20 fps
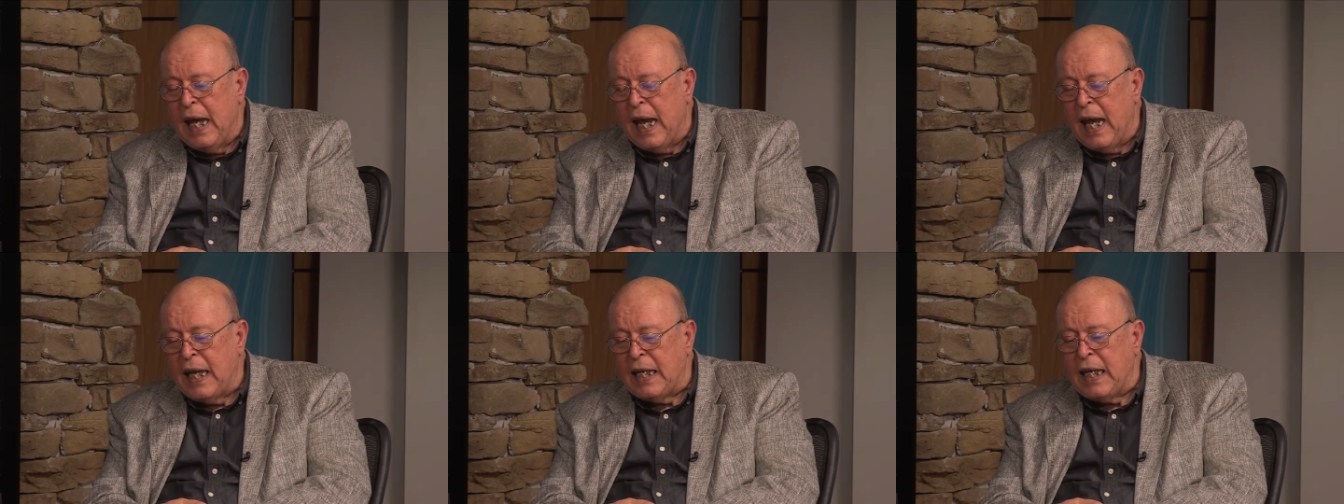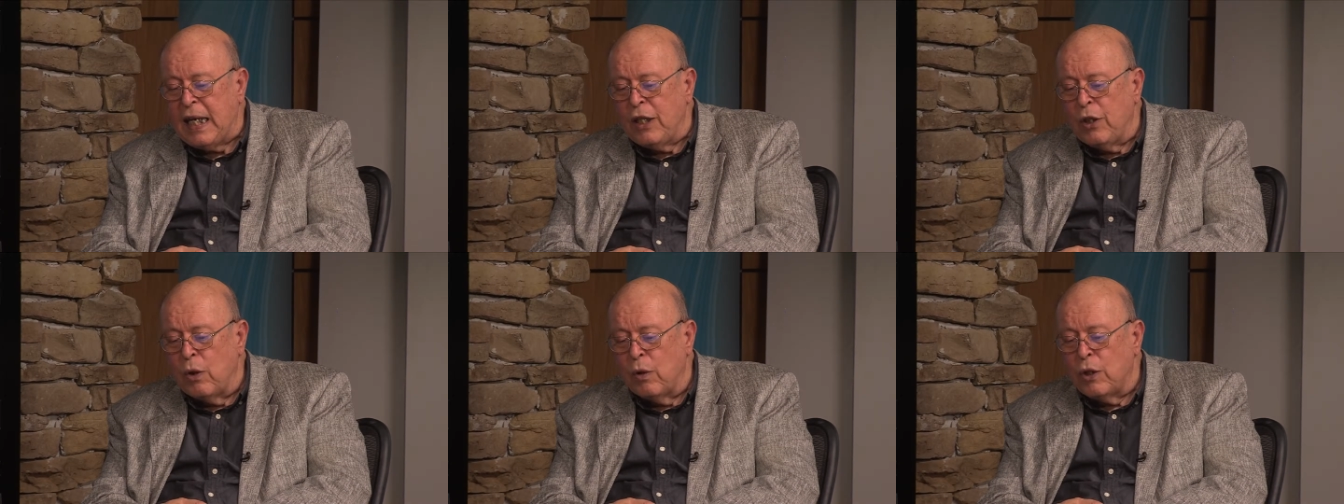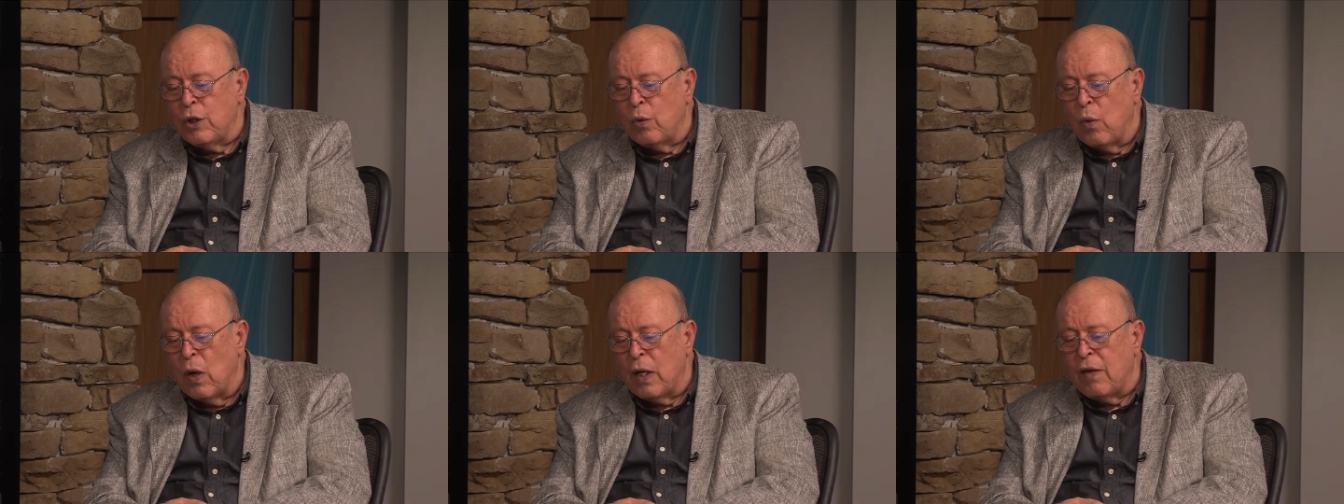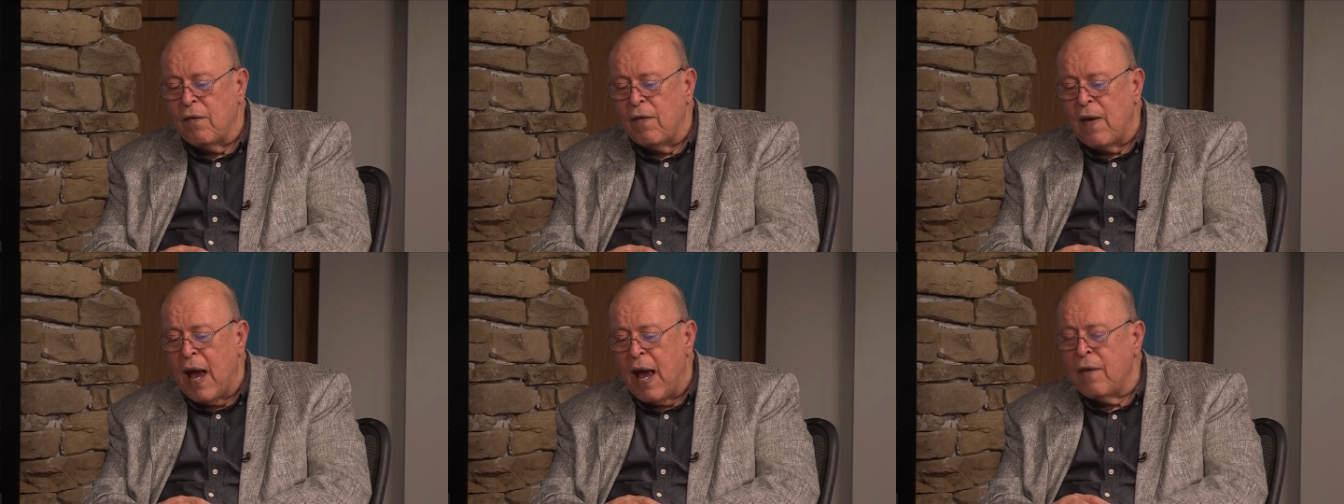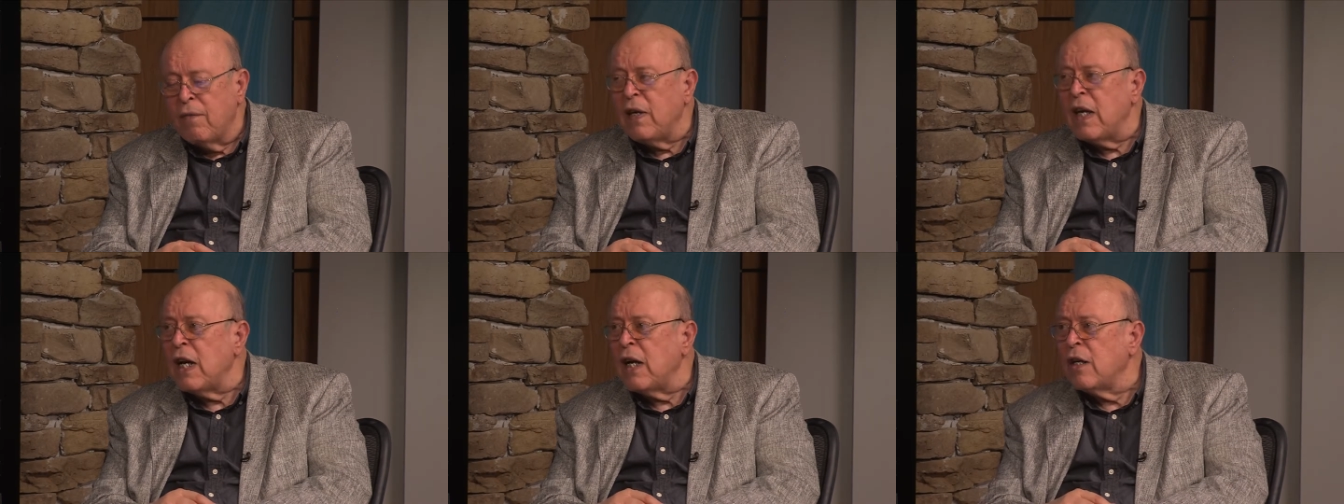and in those
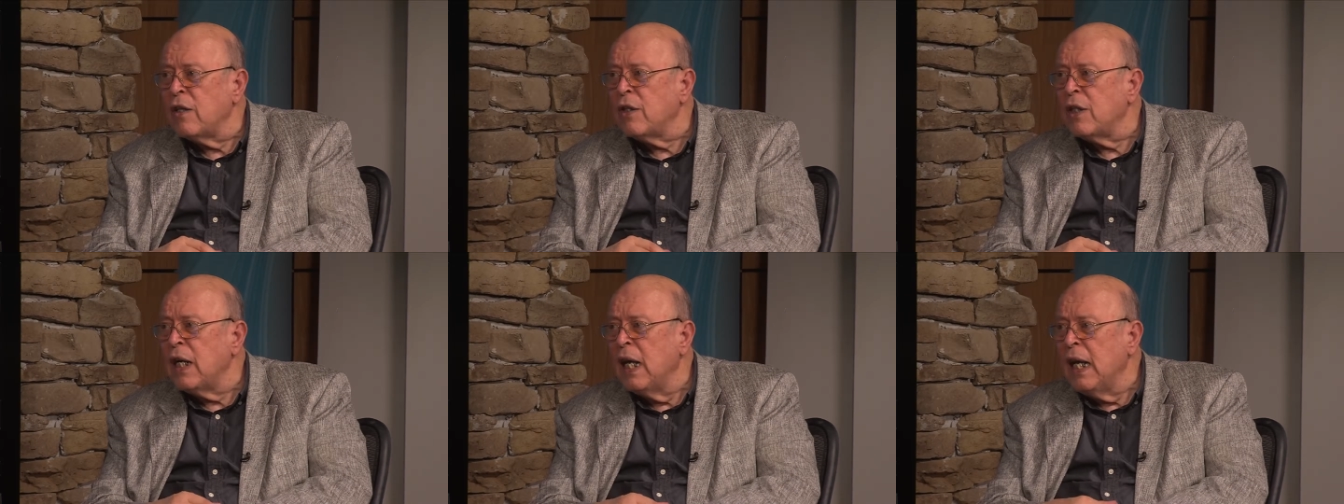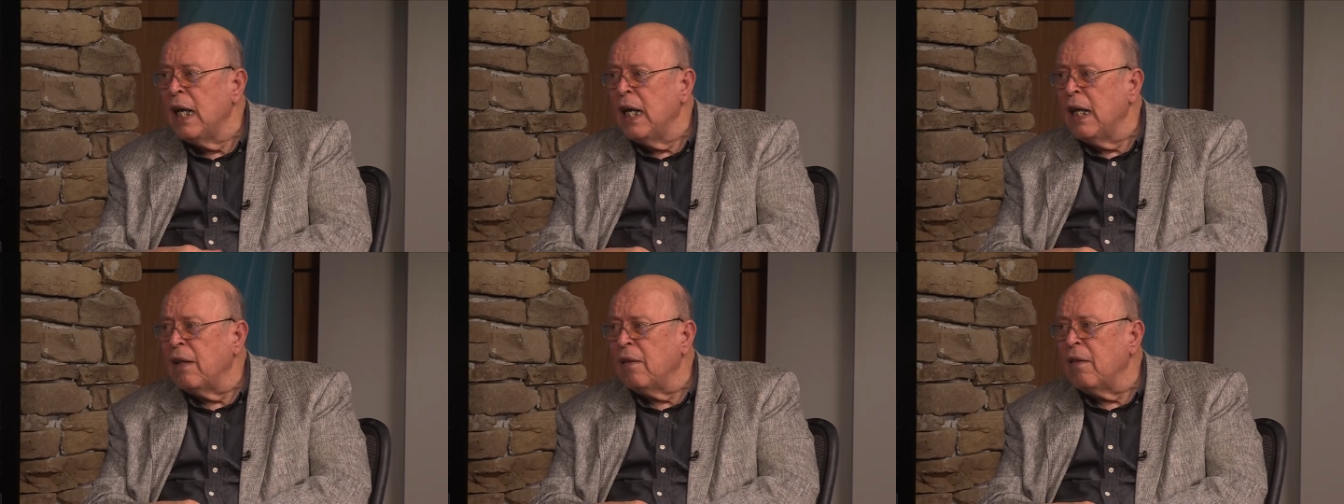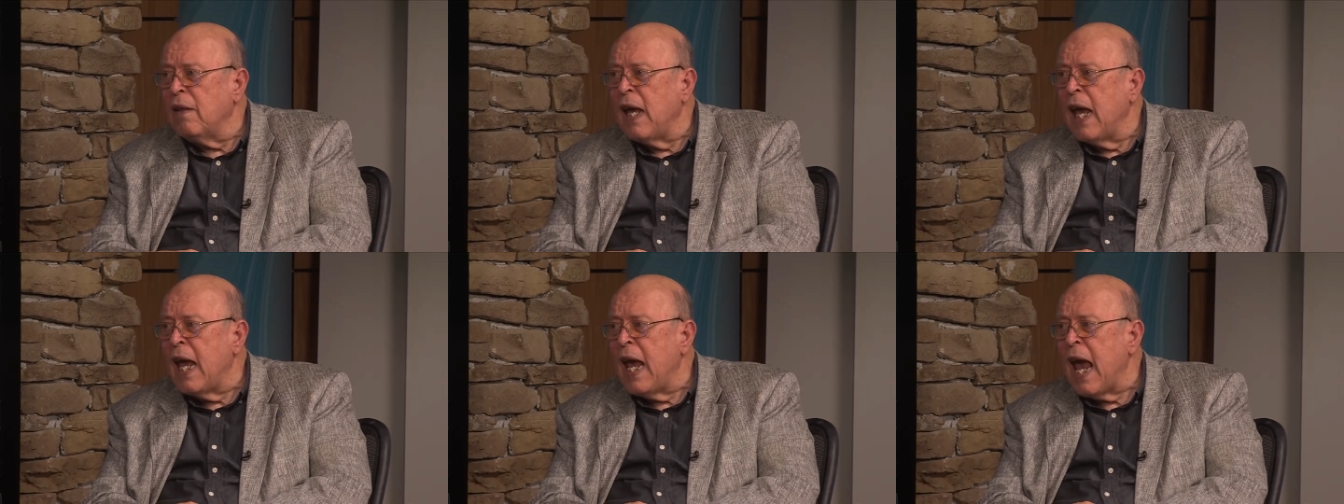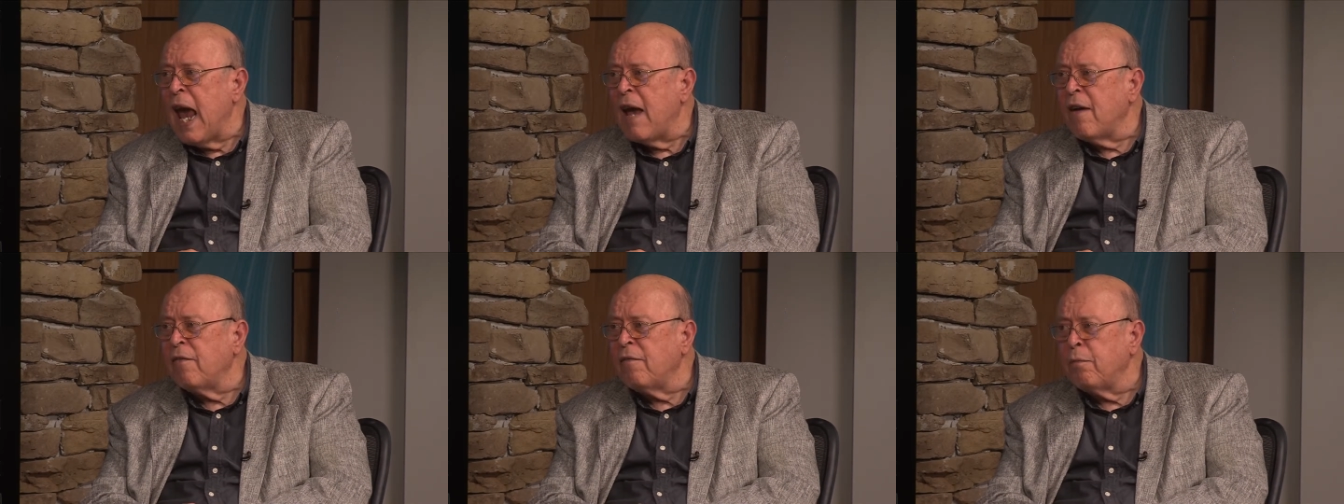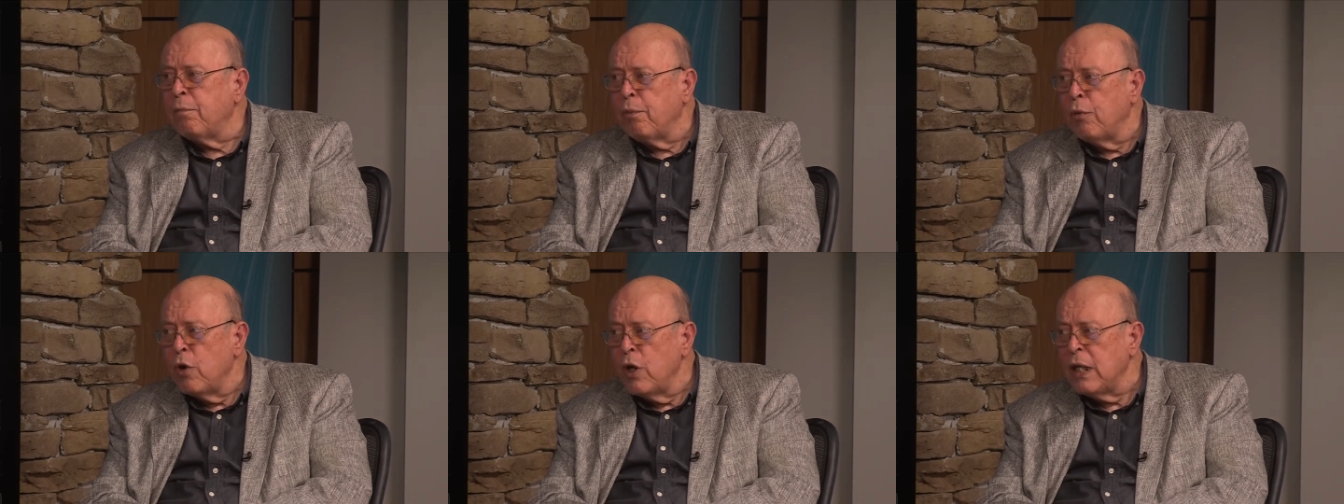25 years, they
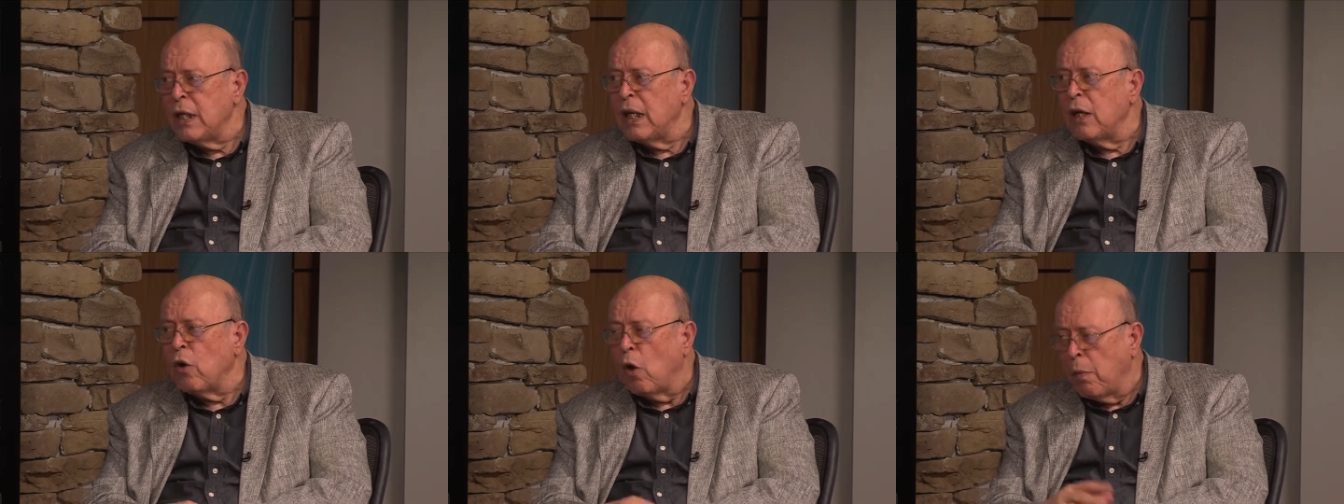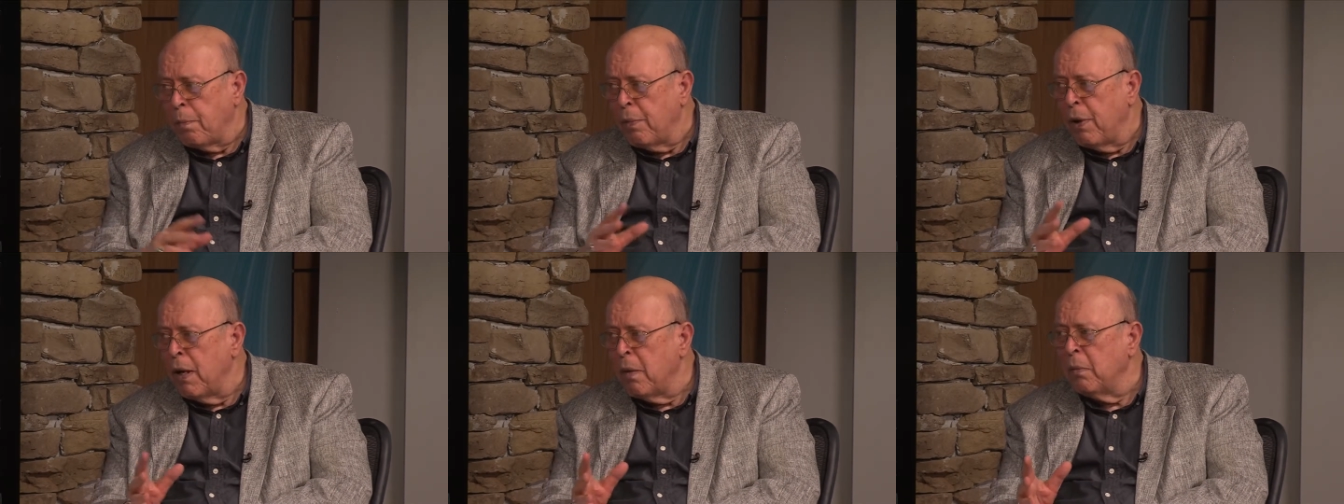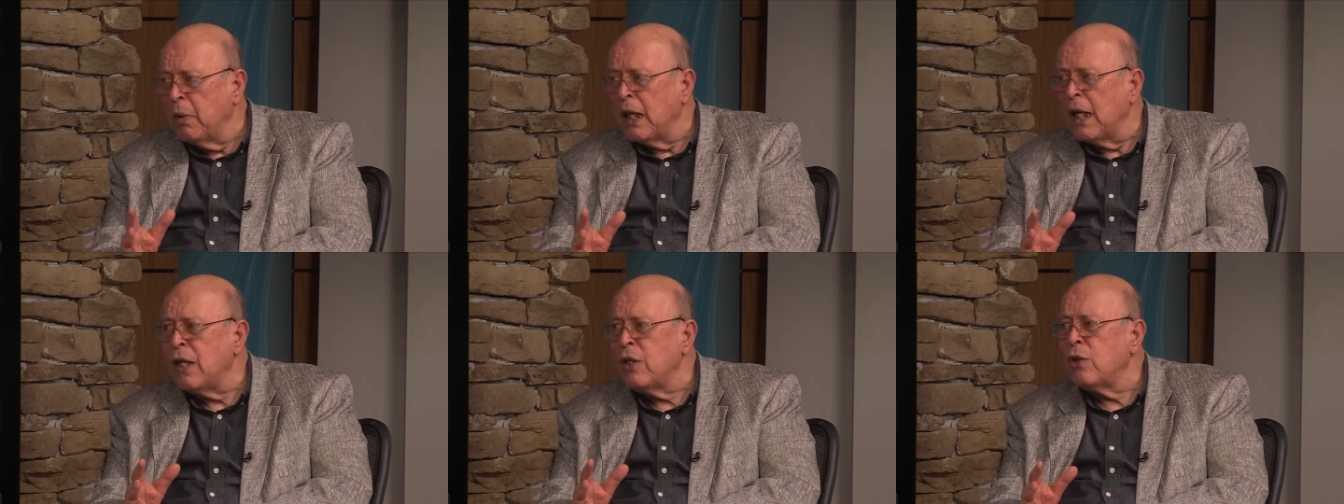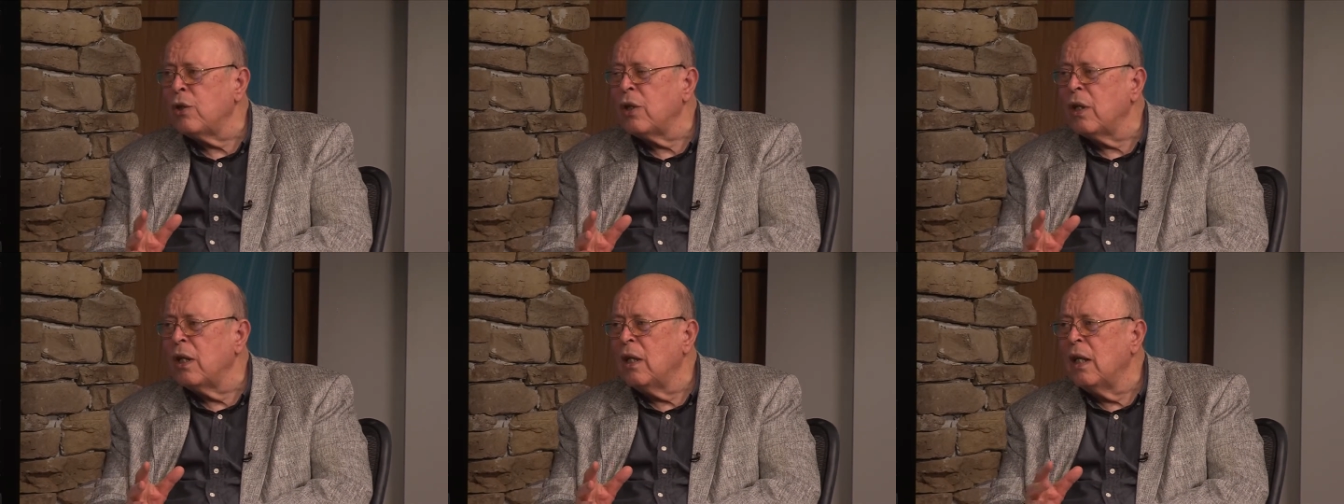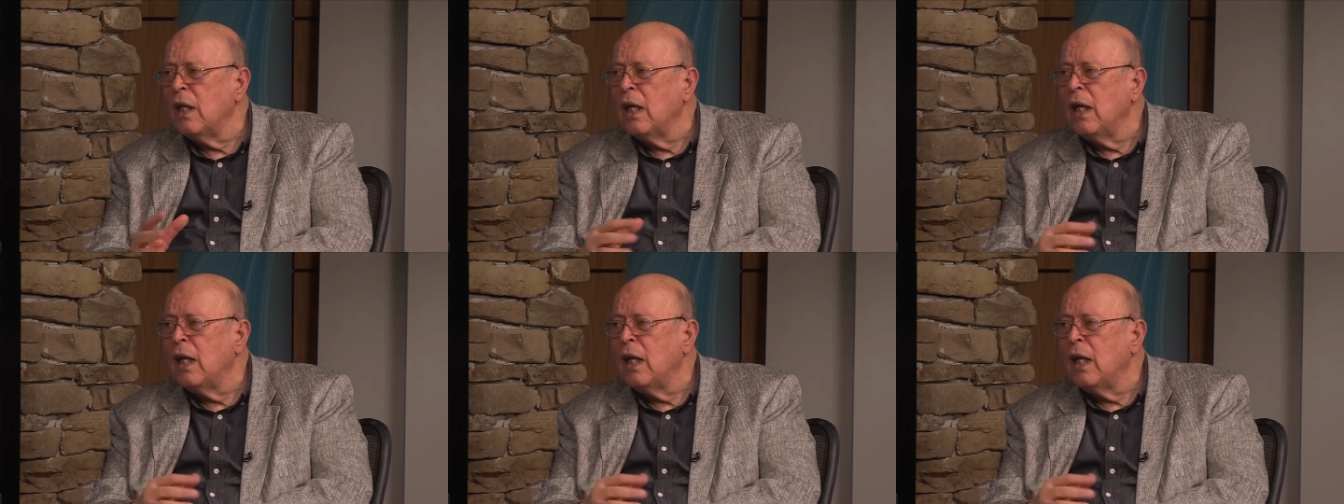have printed or published